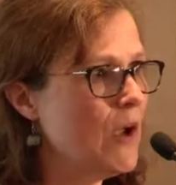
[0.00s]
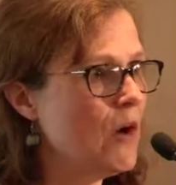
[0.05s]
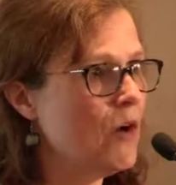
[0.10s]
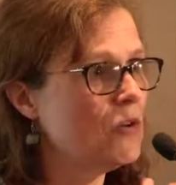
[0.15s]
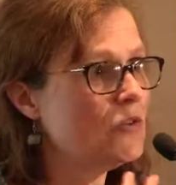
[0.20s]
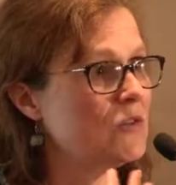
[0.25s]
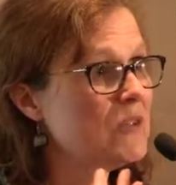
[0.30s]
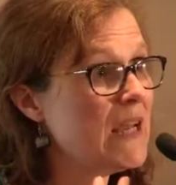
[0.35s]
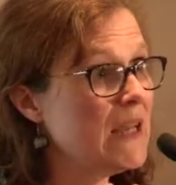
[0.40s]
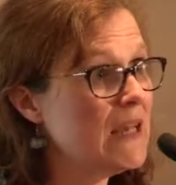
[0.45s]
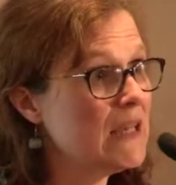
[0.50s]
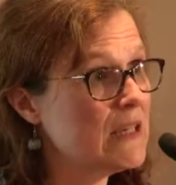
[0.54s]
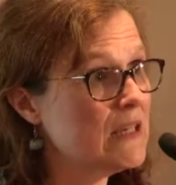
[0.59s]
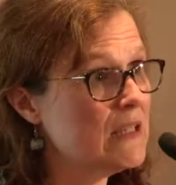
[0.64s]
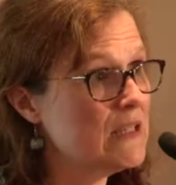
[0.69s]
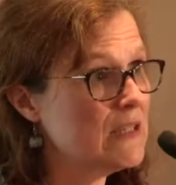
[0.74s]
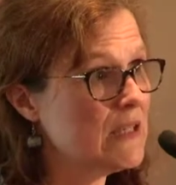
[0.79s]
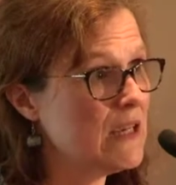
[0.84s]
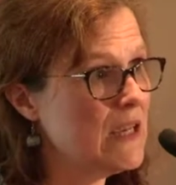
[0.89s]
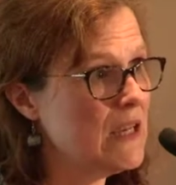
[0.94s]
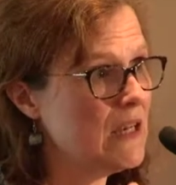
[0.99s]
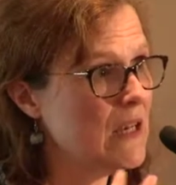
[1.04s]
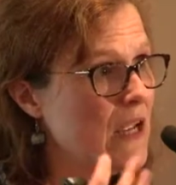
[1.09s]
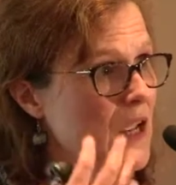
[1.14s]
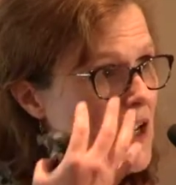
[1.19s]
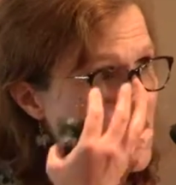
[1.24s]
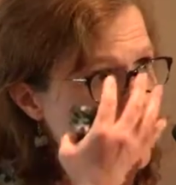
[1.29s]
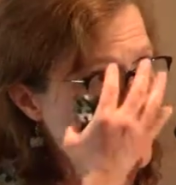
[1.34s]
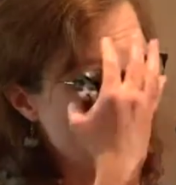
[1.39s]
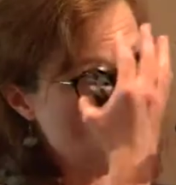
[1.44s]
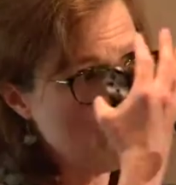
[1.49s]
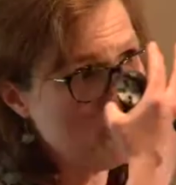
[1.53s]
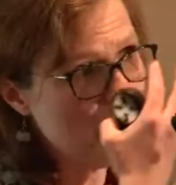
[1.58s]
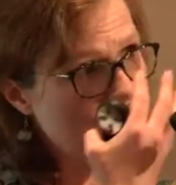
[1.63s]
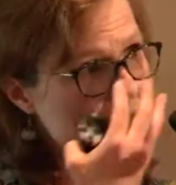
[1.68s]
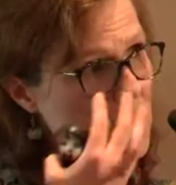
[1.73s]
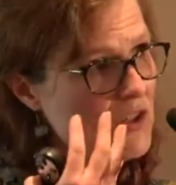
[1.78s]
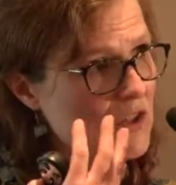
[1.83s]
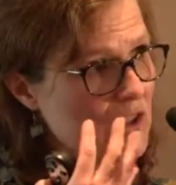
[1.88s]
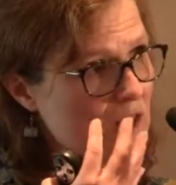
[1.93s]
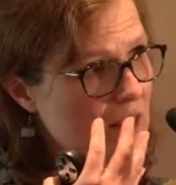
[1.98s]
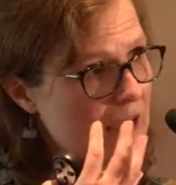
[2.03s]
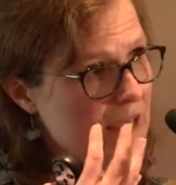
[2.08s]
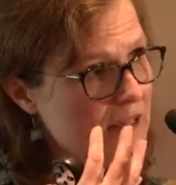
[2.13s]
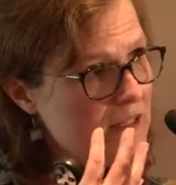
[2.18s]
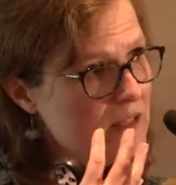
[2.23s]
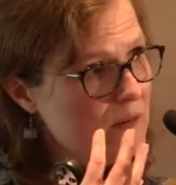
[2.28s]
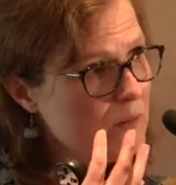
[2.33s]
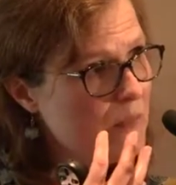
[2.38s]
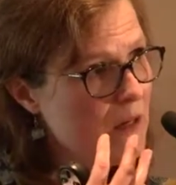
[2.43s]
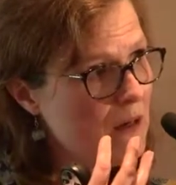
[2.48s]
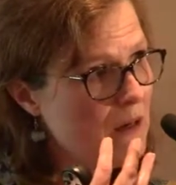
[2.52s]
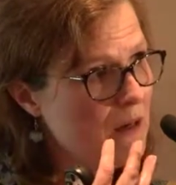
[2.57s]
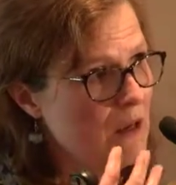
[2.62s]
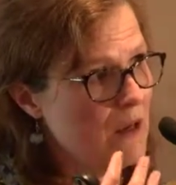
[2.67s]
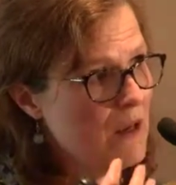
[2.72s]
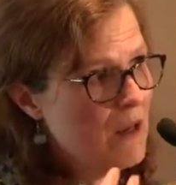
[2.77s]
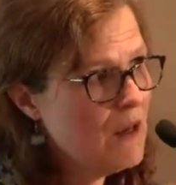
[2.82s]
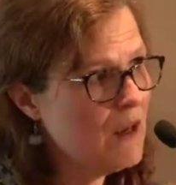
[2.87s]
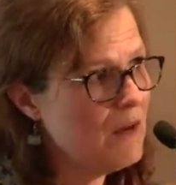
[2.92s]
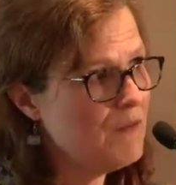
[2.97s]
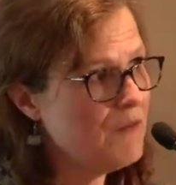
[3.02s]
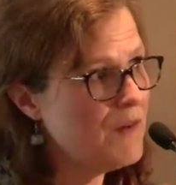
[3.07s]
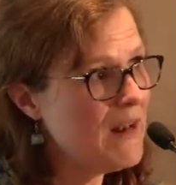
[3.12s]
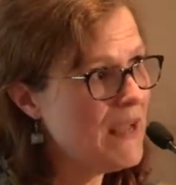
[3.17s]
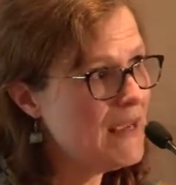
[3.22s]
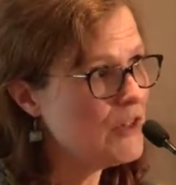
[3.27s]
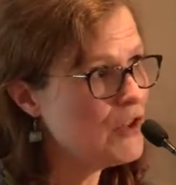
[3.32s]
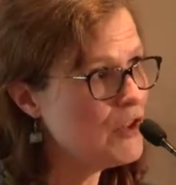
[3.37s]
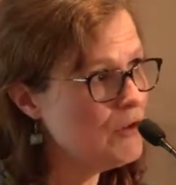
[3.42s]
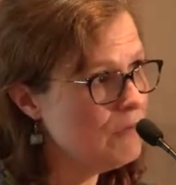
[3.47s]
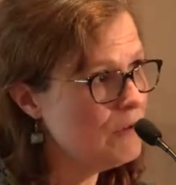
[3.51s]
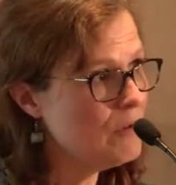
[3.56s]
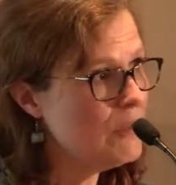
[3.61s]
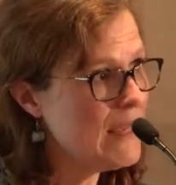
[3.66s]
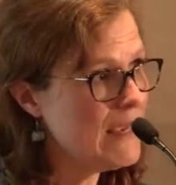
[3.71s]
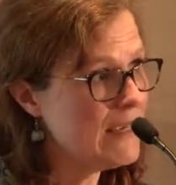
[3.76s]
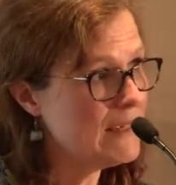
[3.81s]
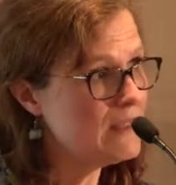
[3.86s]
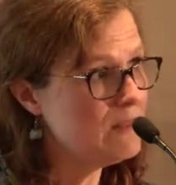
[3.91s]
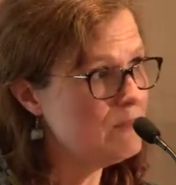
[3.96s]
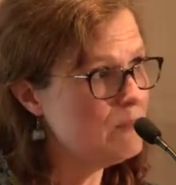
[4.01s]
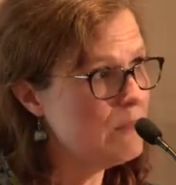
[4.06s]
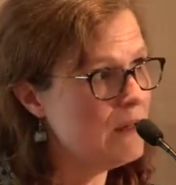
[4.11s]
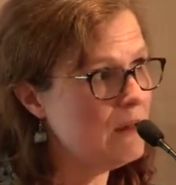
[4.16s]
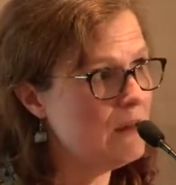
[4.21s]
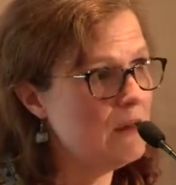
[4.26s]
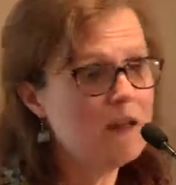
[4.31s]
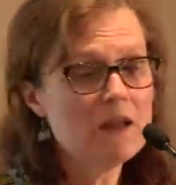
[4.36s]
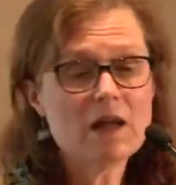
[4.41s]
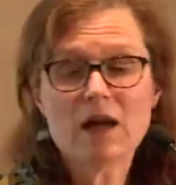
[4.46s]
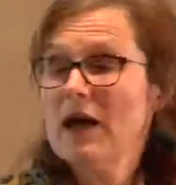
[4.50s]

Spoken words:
on delicate skin, so facial eczema, flexural eczema,